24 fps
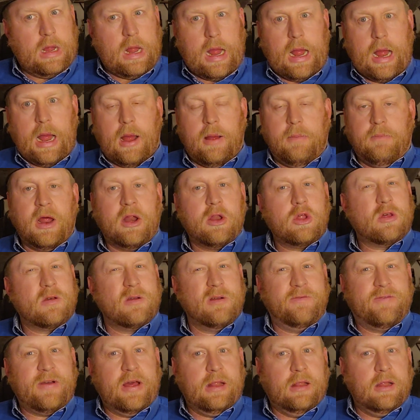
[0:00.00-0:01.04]
I'm not
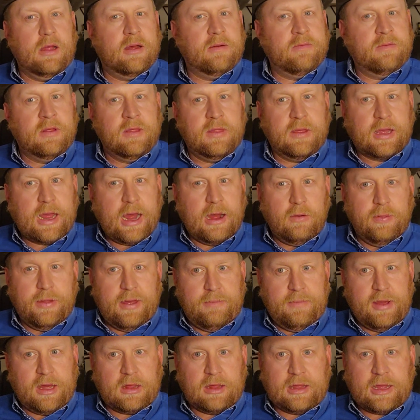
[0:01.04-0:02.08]
sure if I loved.
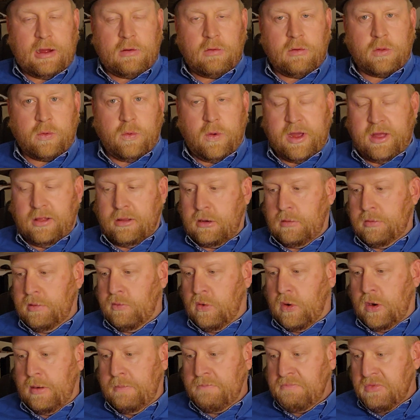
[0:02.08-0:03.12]
That makes the cow horse weigh a little bit
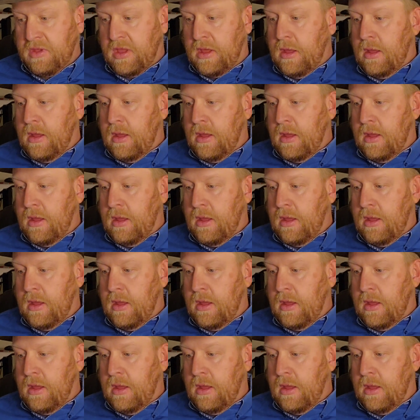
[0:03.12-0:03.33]
more.